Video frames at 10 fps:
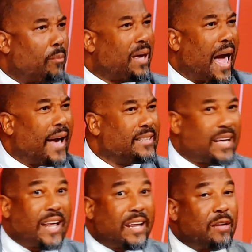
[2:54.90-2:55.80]
gangs,
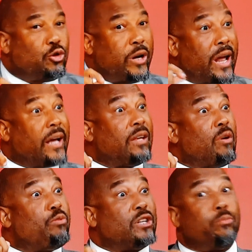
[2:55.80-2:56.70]
and that gives you a negative
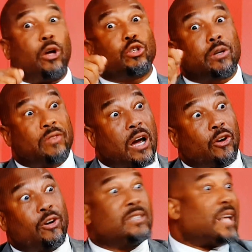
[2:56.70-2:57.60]
impression, not just of
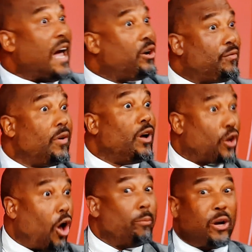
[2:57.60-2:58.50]
terrorists and of
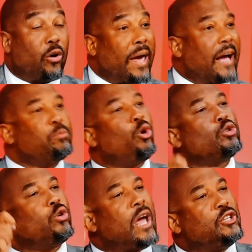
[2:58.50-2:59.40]
conmen or gangs, but
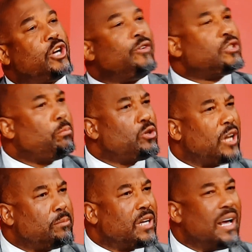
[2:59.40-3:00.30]
also Nigerians and
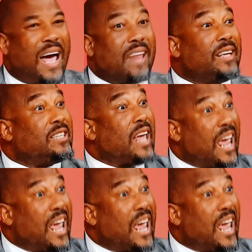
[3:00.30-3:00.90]
Muslims. And this is the